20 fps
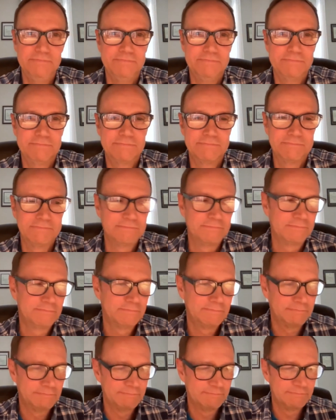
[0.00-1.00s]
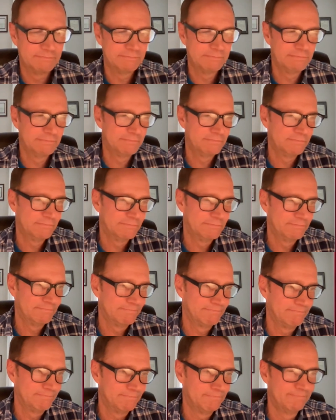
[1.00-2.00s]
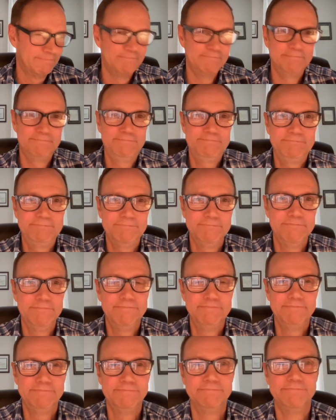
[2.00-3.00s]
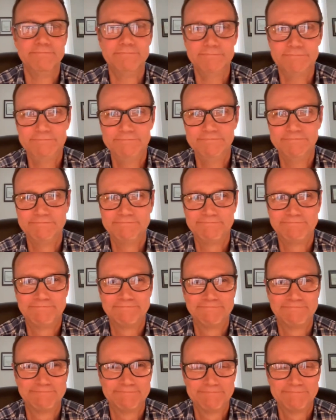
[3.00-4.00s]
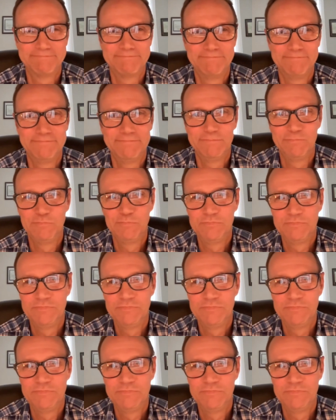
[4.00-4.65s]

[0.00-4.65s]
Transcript: (not speaking)